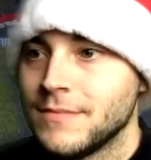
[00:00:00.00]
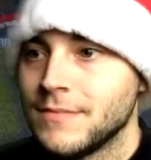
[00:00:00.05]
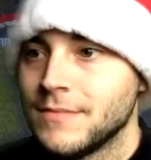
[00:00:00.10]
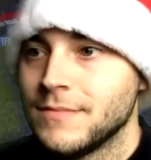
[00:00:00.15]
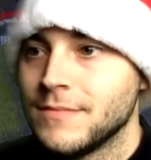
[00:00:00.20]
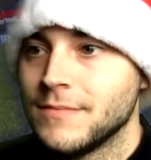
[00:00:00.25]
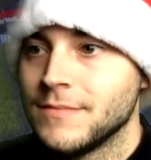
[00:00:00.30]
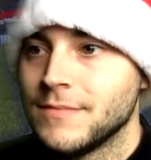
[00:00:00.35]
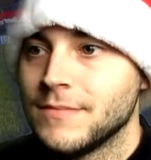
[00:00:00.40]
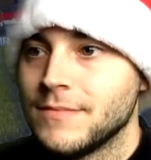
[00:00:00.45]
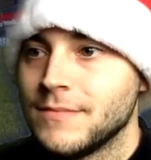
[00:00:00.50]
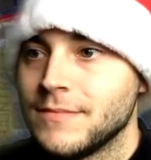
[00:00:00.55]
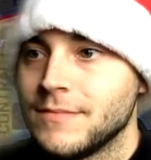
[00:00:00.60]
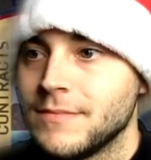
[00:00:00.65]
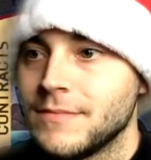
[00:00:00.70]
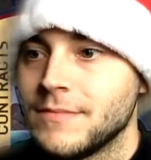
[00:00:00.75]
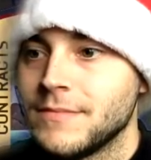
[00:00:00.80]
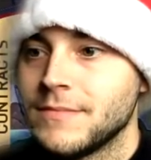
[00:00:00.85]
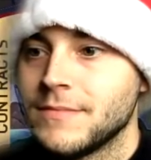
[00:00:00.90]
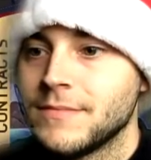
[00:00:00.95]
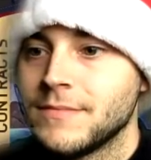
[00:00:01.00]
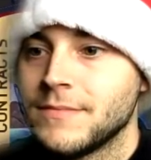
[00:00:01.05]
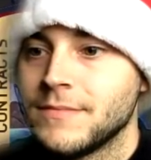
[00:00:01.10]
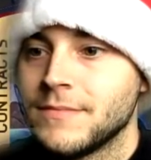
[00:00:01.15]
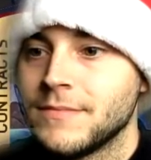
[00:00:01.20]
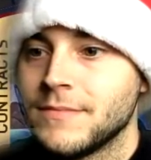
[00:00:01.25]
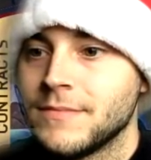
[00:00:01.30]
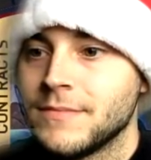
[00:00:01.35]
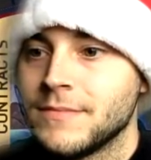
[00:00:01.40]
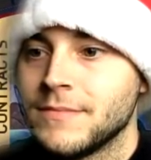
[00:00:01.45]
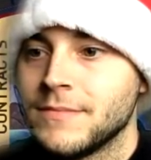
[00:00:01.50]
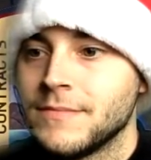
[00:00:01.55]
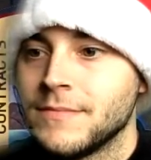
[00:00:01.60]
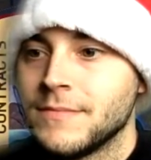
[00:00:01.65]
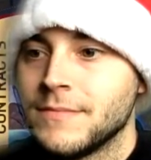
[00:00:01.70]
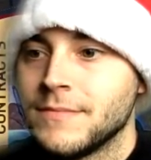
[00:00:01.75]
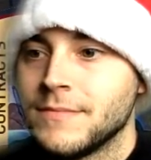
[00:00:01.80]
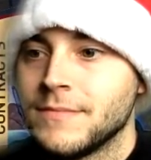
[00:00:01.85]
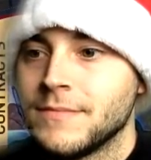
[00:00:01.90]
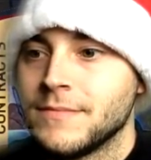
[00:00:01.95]

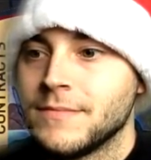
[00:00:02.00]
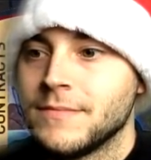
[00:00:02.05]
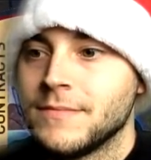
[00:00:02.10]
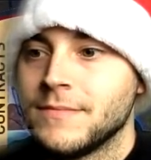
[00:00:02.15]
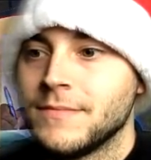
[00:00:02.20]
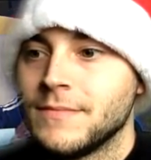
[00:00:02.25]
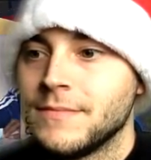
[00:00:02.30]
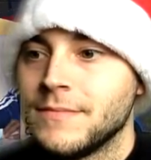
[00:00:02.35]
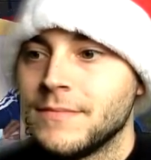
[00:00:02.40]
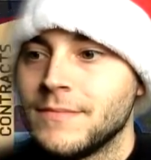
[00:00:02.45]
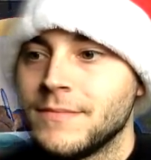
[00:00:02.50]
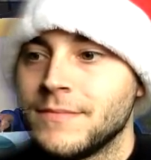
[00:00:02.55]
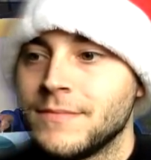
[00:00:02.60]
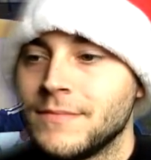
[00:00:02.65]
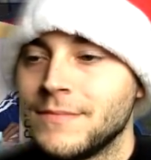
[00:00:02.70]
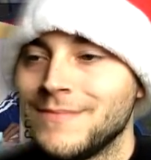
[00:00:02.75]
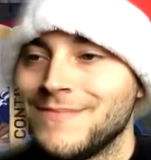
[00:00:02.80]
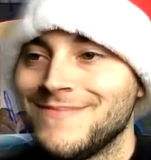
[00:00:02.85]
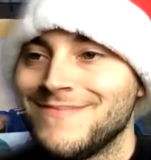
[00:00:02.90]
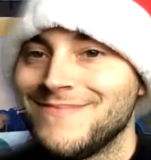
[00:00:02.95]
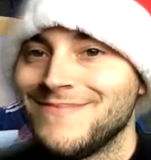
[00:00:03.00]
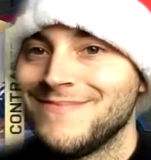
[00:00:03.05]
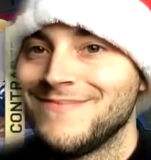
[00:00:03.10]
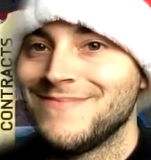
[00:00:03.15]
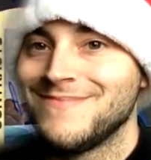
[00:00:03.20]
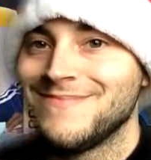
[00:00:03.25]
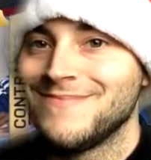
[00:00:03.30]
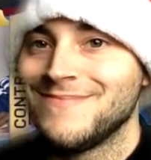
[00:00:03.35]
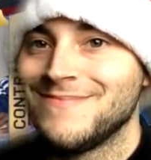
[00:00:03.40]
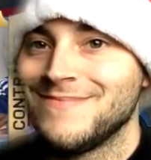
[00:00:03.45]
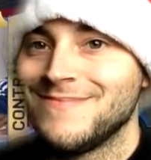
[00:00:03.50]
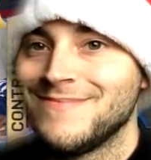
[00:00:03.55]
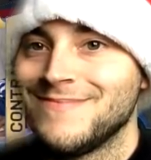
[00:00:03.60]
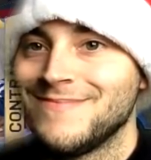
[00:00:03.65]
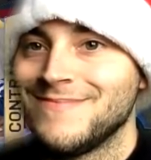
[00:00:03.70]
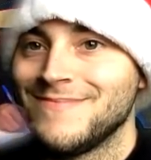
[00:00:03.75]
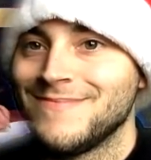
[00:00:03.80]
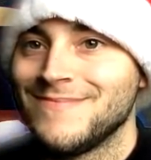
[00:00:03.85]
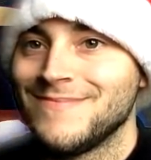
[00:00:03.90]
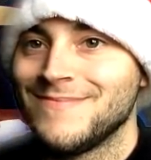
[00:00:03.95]

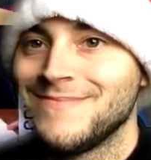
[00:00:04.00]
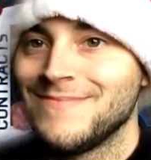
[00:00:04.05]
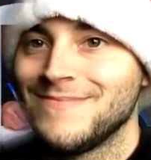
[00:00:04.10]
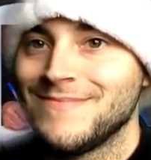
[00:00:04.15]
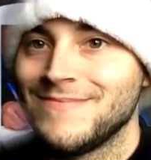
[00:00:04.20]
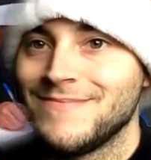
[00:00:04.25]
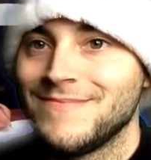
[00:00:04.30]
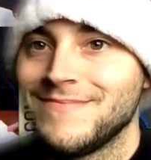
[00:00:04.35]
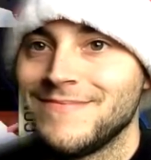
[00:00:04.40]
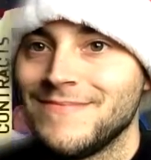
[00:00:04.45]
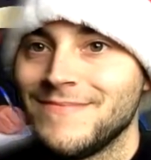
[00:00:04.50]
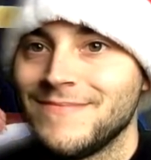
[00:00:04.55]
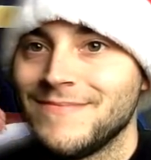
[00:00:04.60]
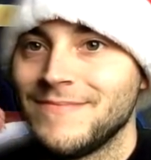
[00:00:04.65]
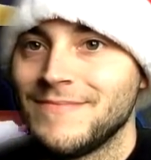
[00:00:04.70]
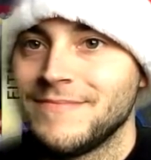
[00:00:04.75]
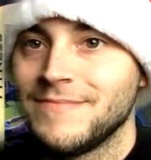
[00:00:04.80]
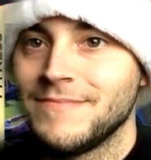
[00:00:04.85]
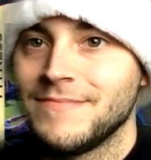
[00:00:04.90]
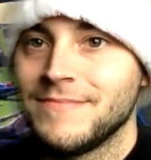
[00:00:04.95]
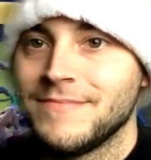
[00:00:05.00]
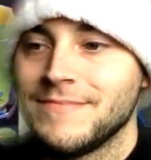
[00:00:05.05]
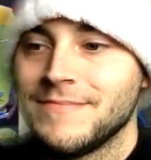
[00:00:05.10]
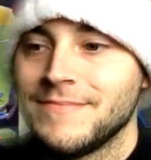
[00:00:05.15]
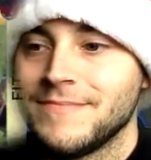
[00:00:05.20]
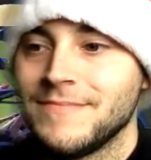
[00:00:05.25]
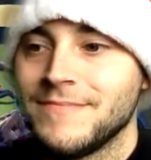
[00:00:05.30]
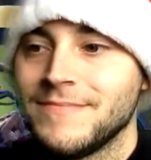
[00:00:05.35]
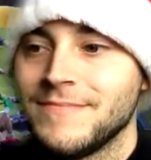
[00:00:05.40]
[no speech]